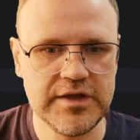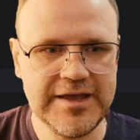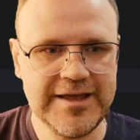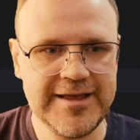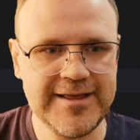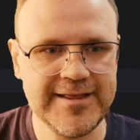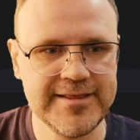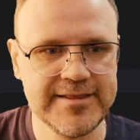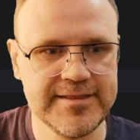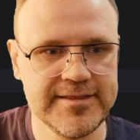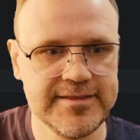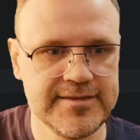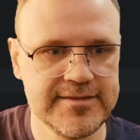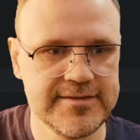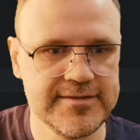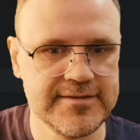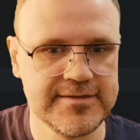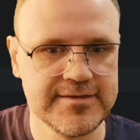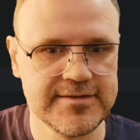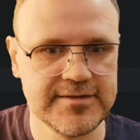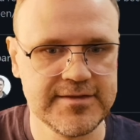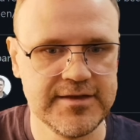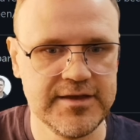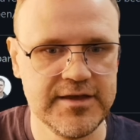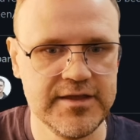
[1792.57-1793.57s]

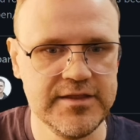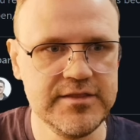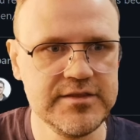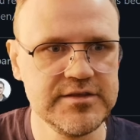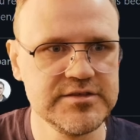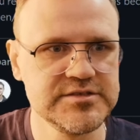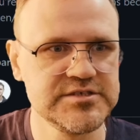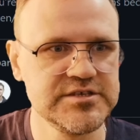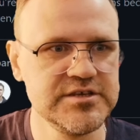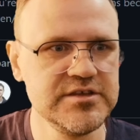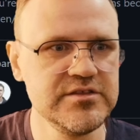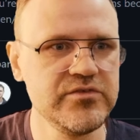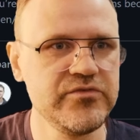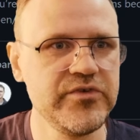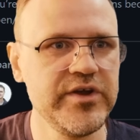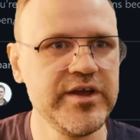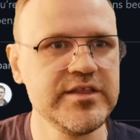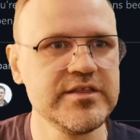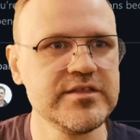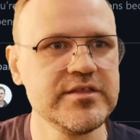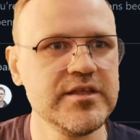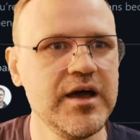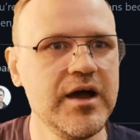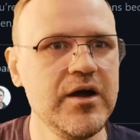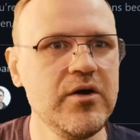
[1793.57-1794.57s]
And that's it
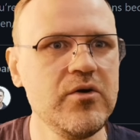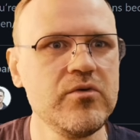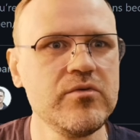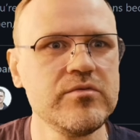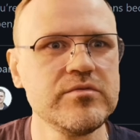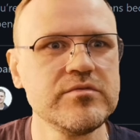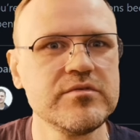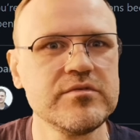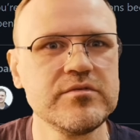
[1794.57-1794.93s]
right now.